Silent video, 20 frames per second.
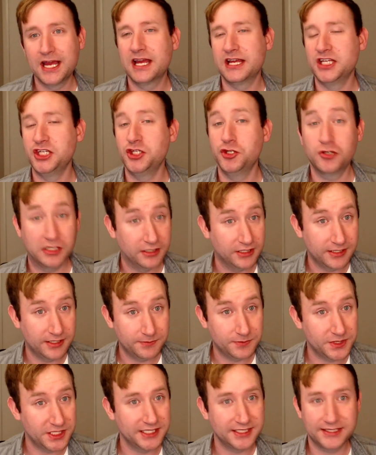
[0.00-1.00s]

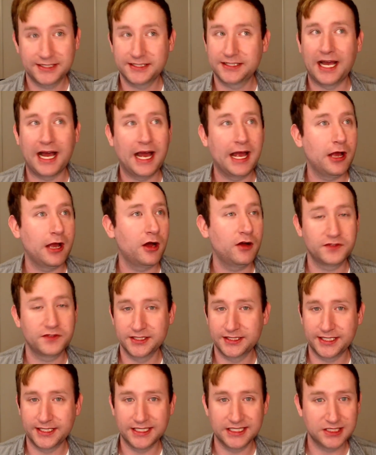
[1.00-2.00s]
eucalyptus. I often
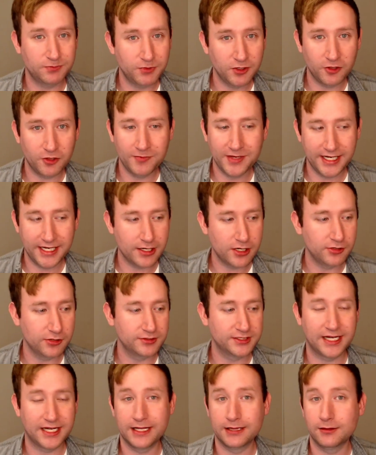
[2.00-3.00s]
say spearminty notes
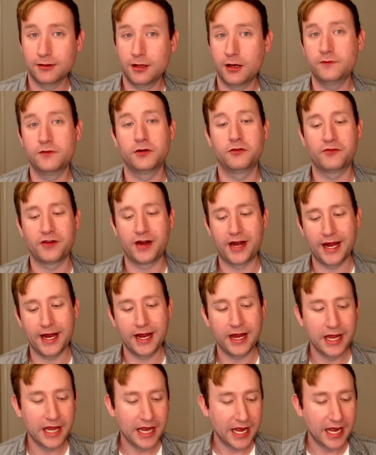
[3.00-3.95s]
that I love on rye.